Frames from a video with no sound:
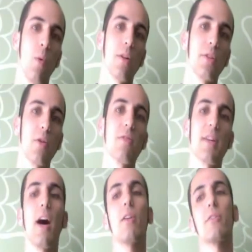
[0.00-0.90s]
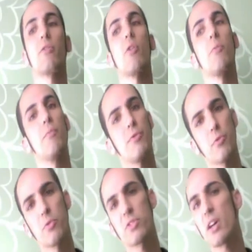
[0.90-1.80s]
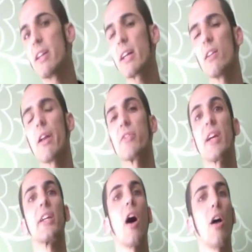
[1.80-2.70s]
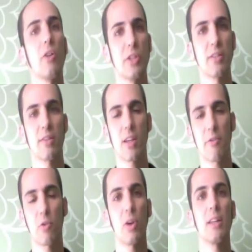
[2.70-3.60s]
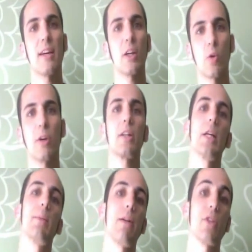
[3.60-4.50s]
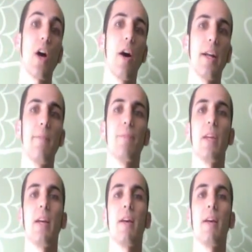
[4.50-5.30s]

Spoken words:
Well, it turns out through studying a lot of psychology since I've created that curriculum and I've taught it,